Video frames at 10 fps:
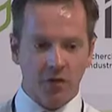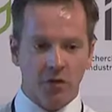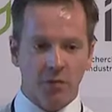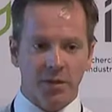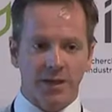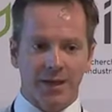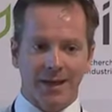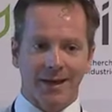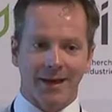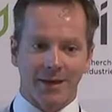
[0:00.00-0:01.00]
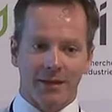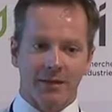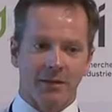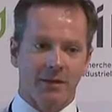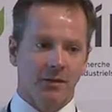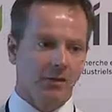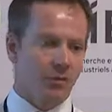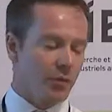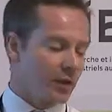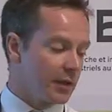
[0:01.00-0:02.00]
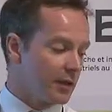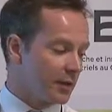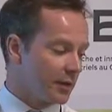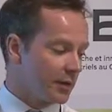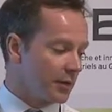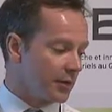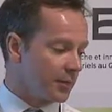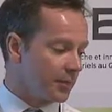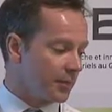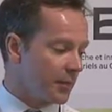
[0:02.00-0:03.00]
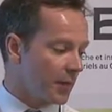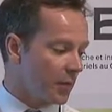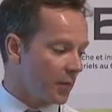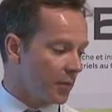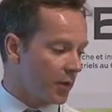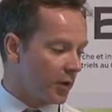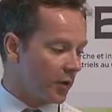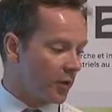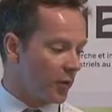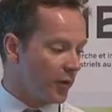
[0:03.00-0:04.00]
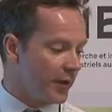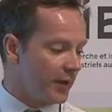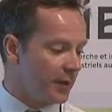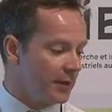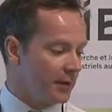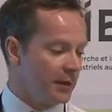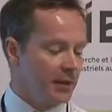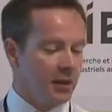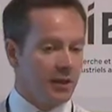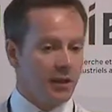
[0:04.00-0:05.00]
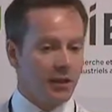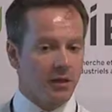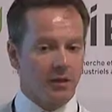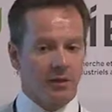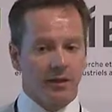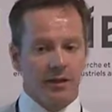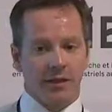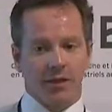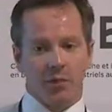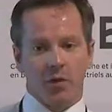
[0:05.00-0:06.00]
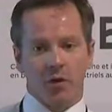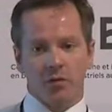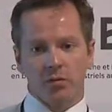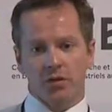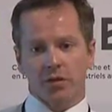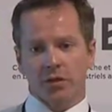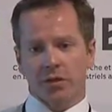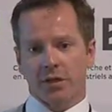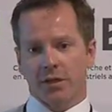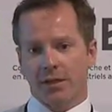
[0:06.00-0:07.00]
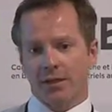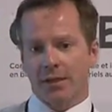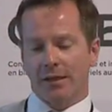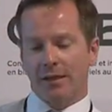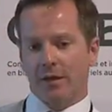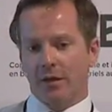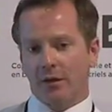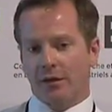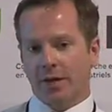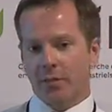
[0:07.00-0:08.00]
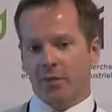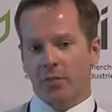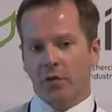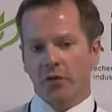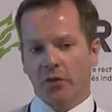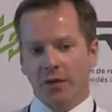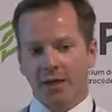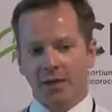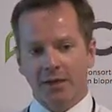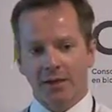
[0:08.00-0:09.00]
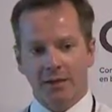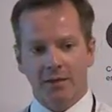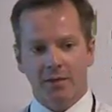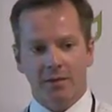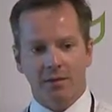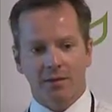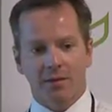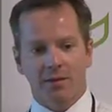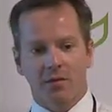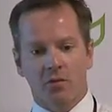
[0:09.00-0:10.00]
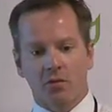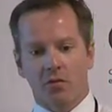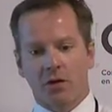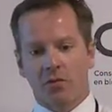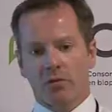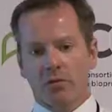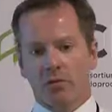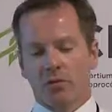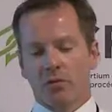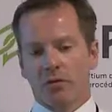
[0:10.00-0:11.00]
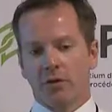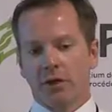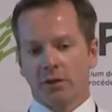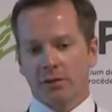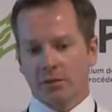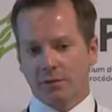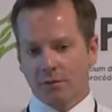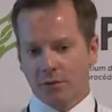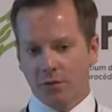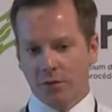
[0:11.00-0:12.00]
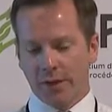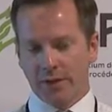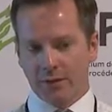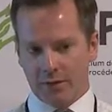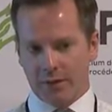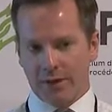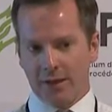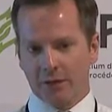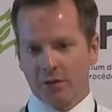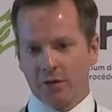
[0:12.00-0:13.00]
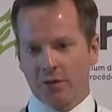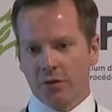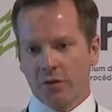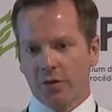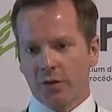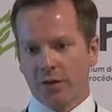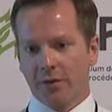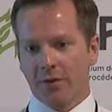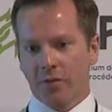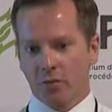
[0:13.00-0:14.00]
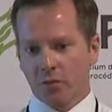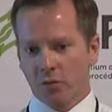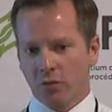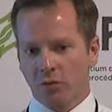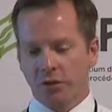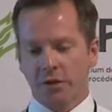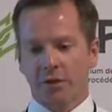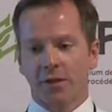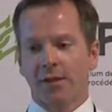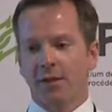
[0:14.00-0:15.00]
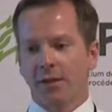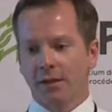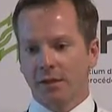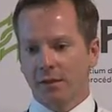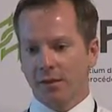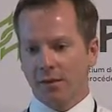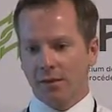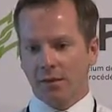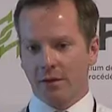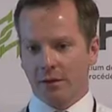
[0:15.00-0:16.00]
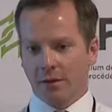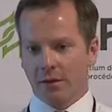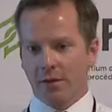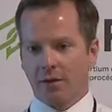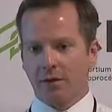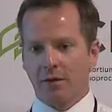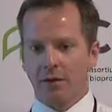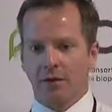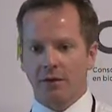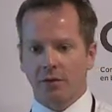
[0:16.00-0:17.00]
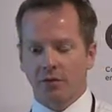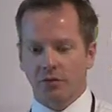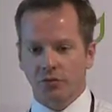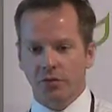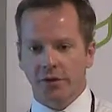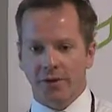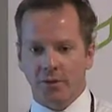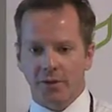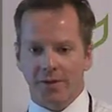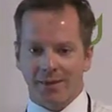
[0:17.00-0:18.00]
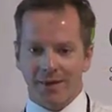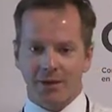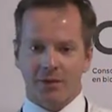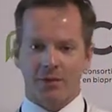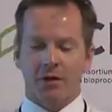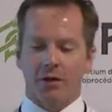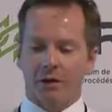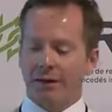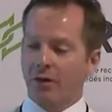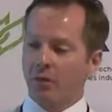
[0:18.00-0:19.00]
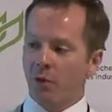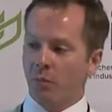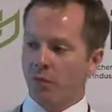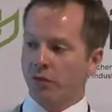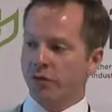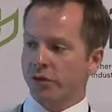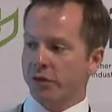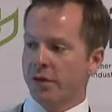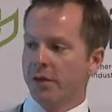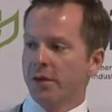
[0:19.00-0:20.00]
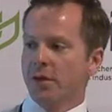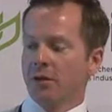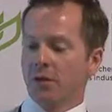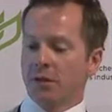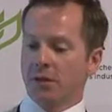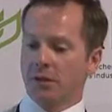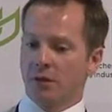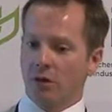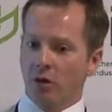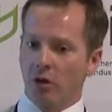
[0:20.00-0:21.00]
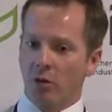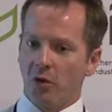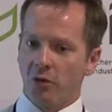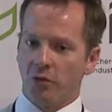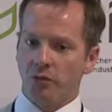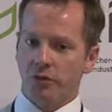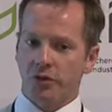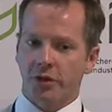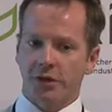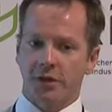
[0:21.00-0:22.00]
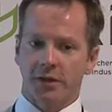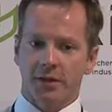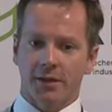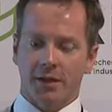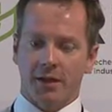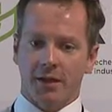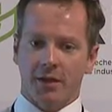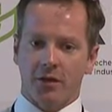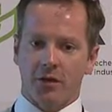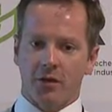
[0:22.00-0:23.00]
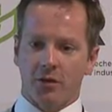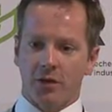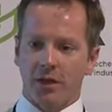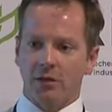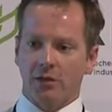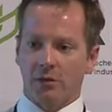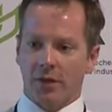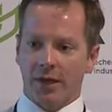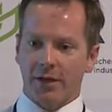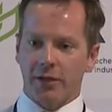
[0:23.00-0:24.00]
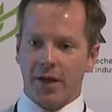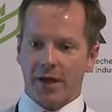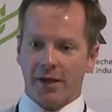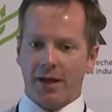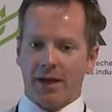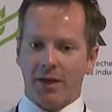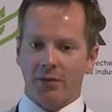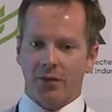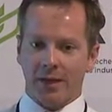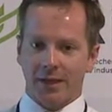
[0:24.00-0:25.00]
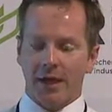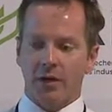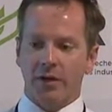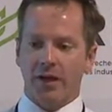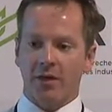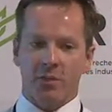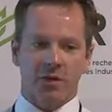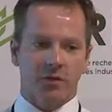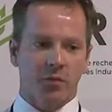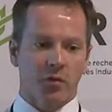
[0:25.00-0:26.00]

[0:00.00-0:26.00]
completely aligned with the customer need. The approach type of partnering like this leads to also not going again on the low-hanging fruit solution, easy solution that would save only a small portion, but global solution. You need to interact everything, all the aspects of the